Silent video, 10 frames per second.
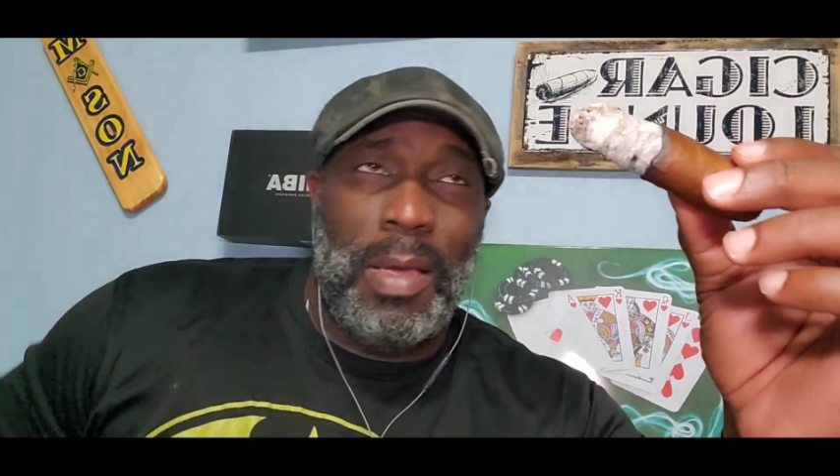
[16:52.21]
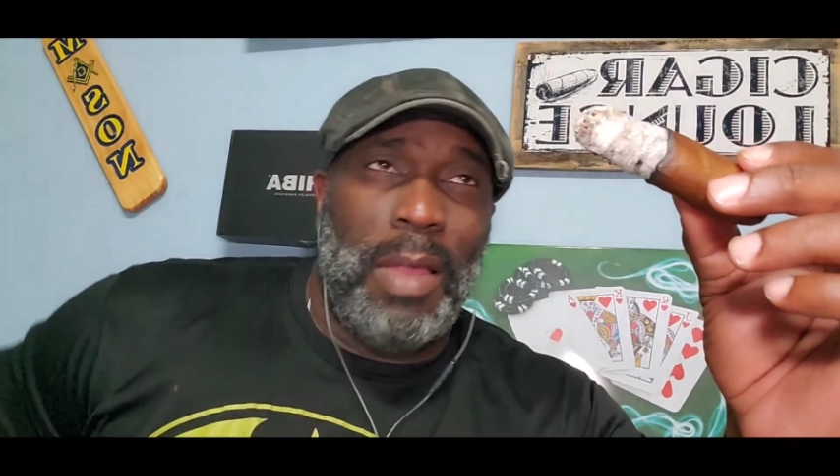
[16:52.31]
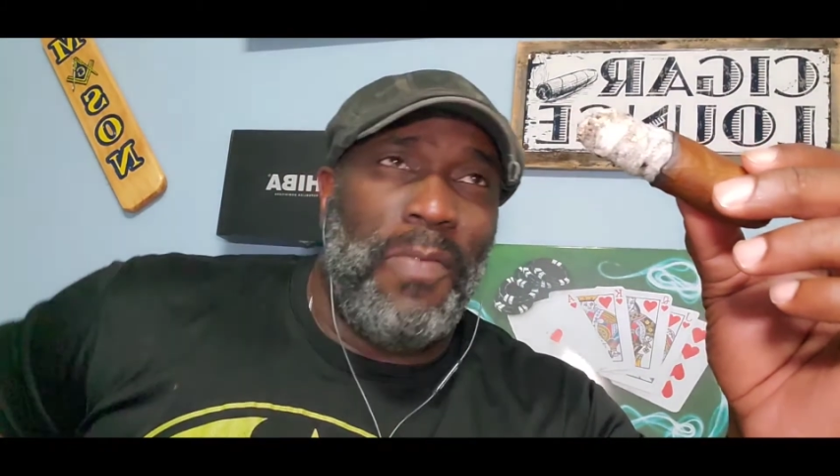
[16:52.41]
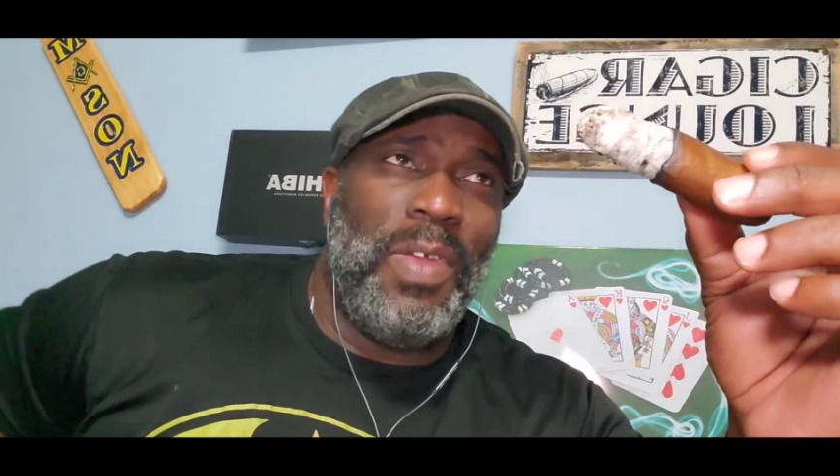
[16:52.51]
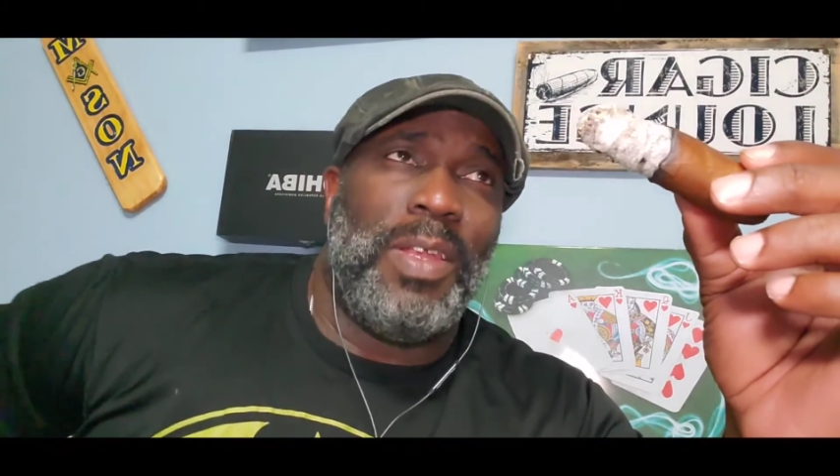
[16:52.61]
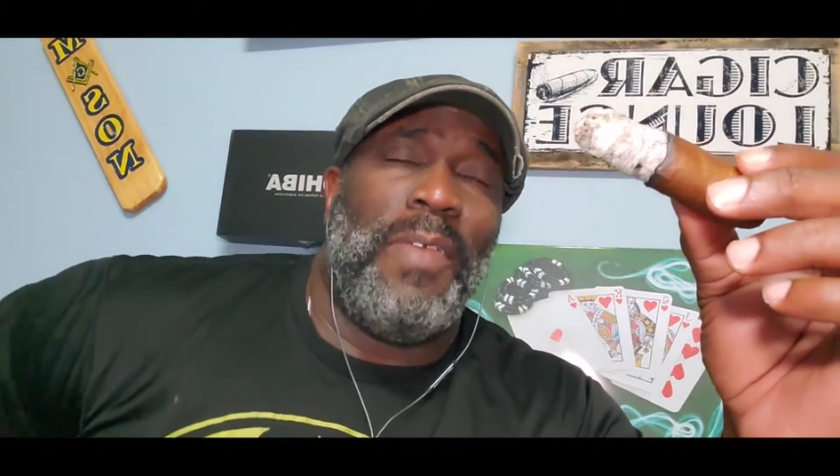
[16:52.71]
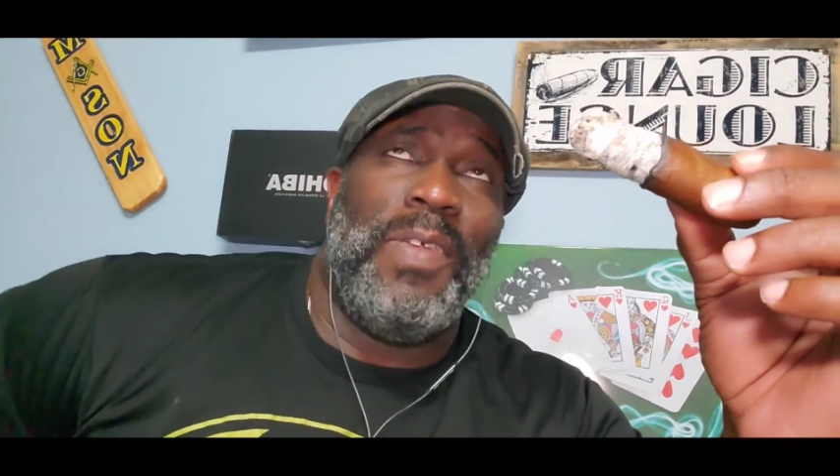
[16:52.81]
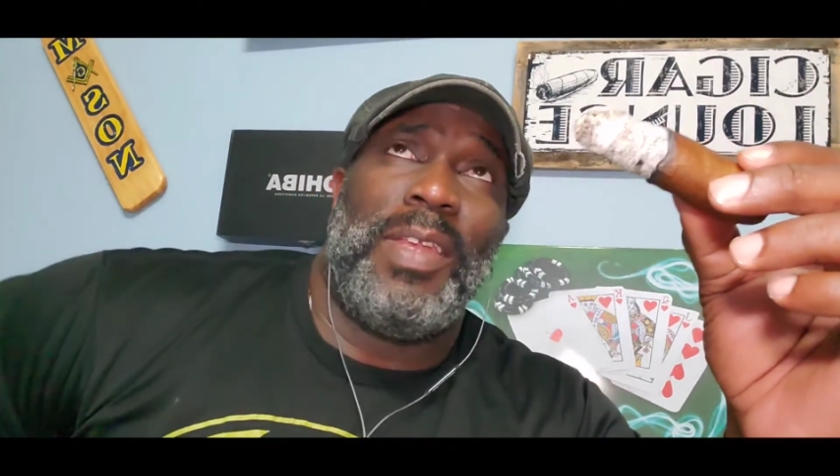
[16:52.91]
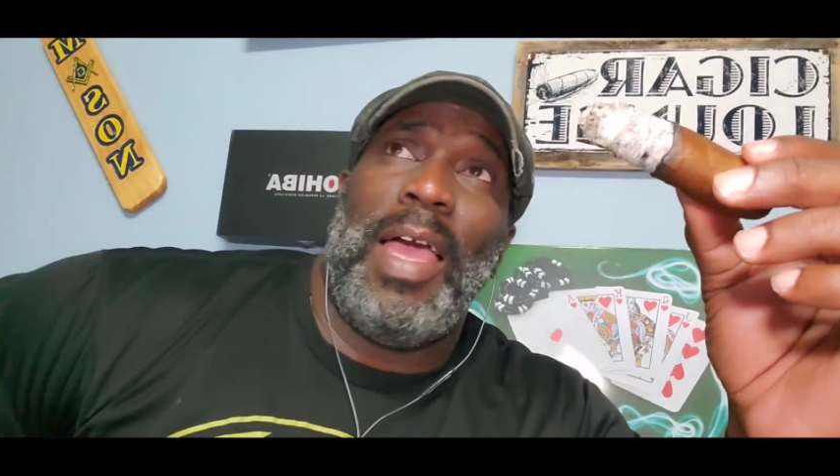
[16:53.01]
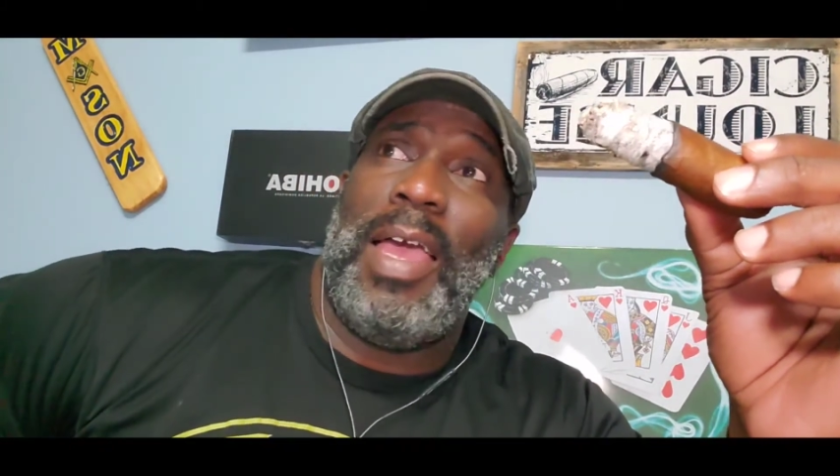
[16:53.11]
I think
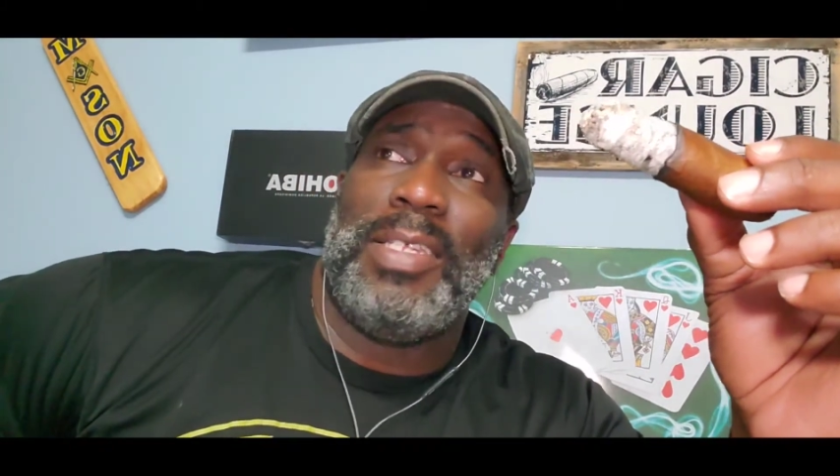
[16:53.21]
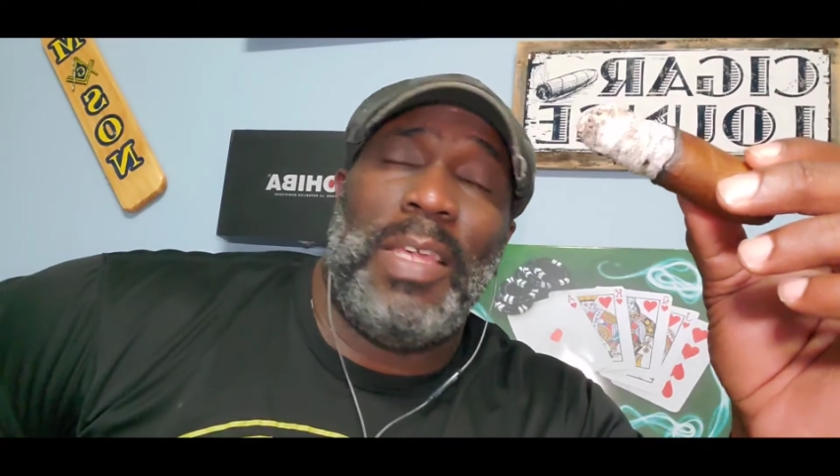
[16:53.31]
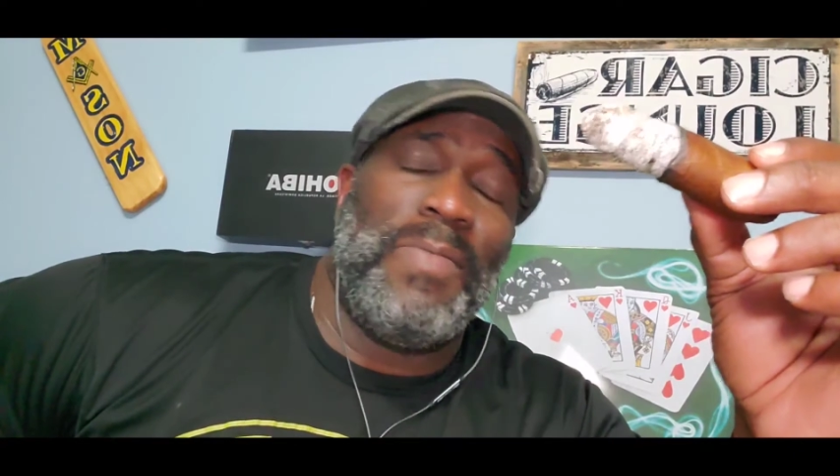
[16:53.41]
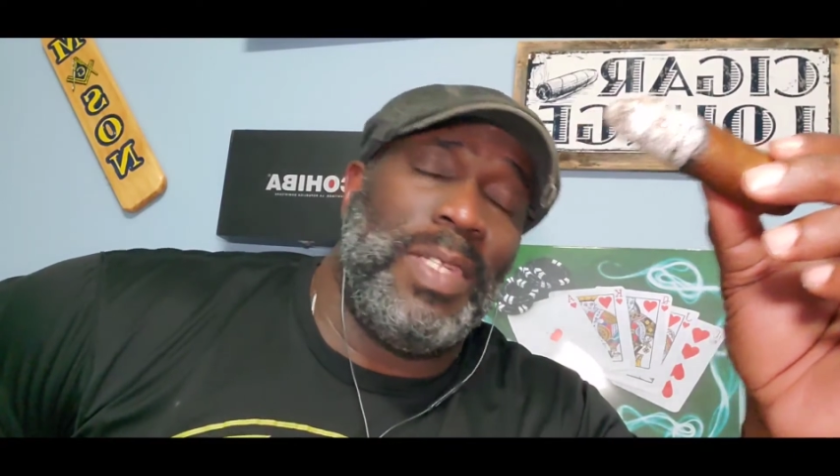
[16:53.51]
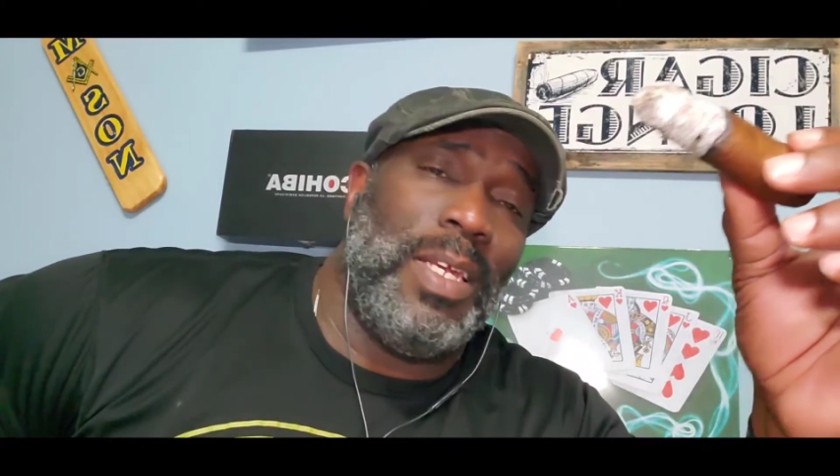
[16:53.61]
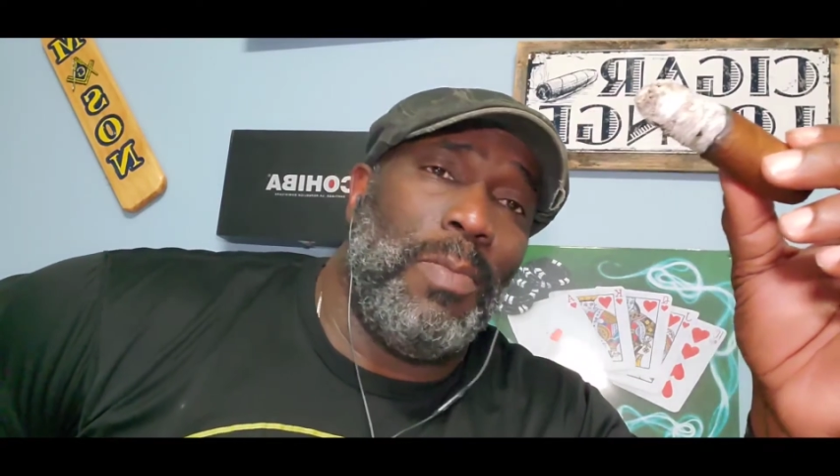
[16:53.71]
the highest I've seen